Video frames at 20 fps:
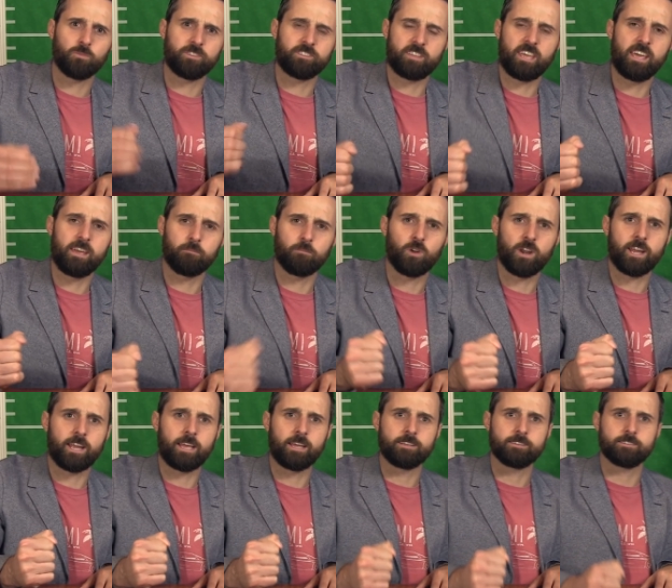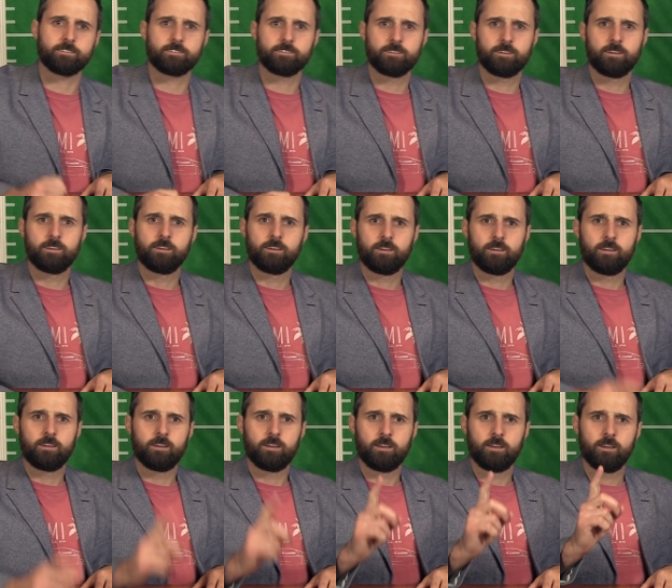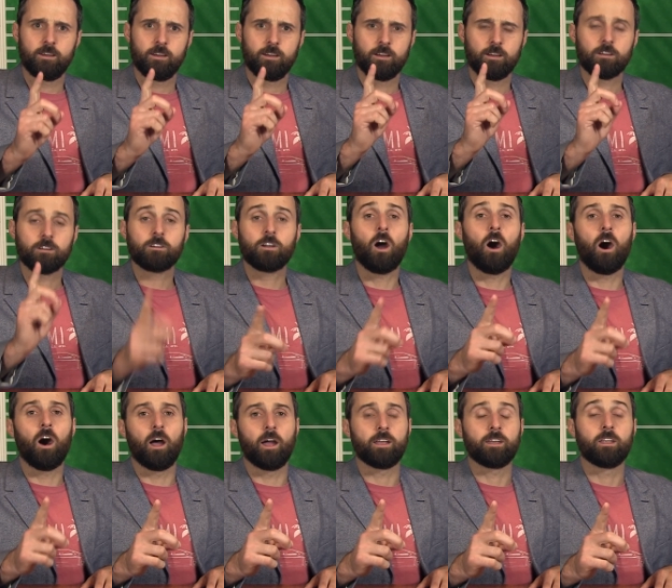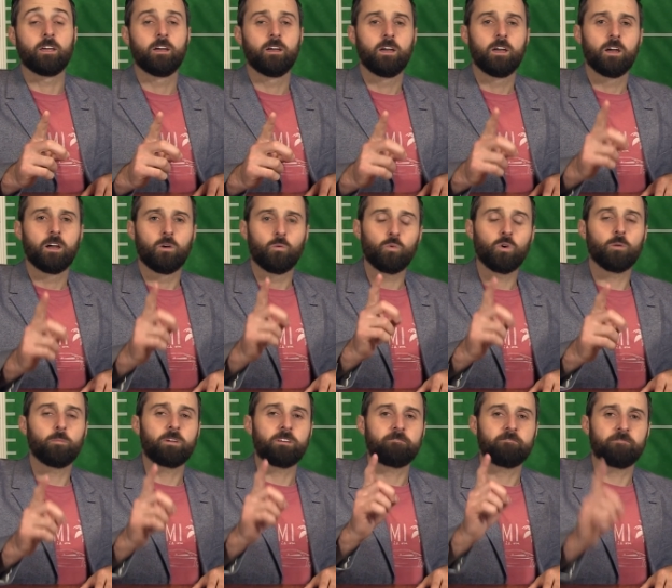with Tim Riggins. Con: will be